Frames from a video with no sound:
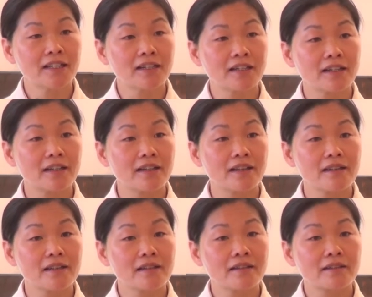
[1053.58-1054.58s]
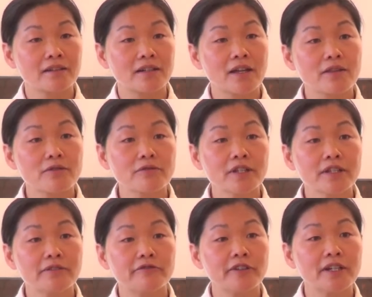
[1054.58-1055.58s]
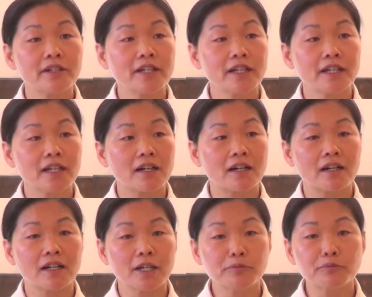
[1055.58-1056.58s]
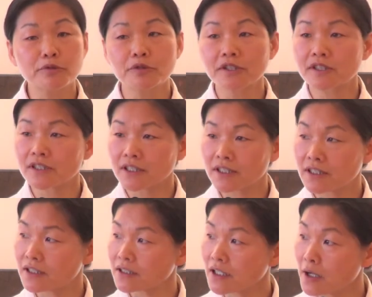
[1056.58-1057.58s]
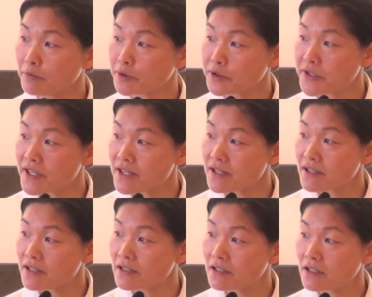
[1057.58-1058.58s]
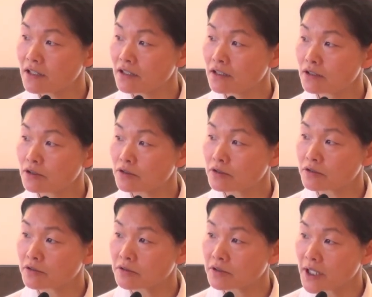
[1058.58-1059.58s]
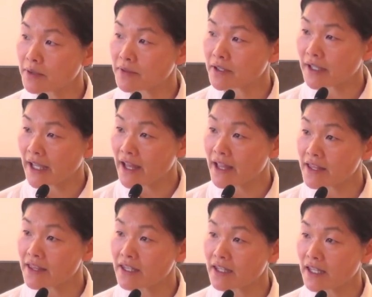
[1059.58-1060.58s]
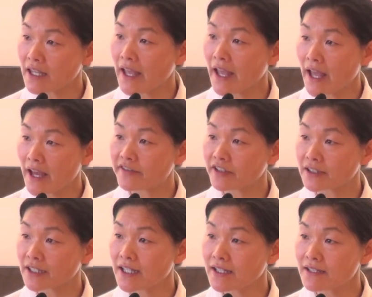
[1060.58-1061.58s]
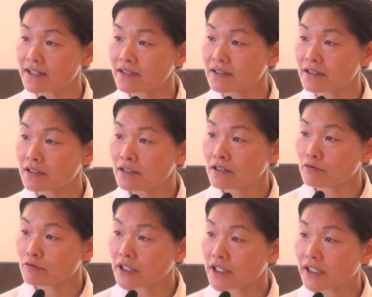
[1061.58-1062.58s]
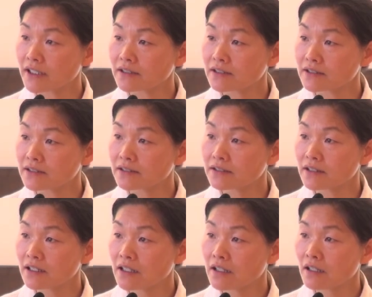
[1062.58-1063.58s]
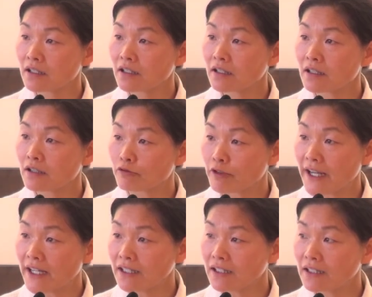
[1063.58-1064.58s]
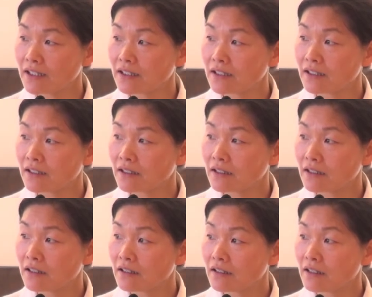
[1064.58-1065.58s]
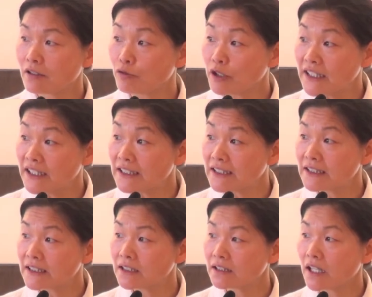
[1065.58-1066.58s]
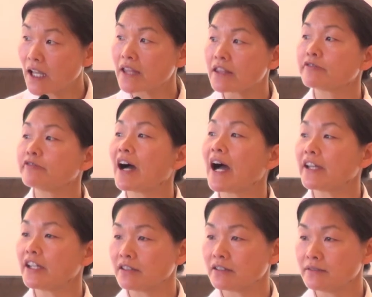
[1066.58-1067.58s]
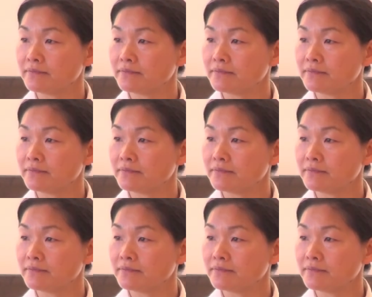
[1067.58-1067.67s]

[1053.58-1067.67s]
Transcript: And there are 3 very important components to keep the healthy Everglades. One is rain, wind, and the fire.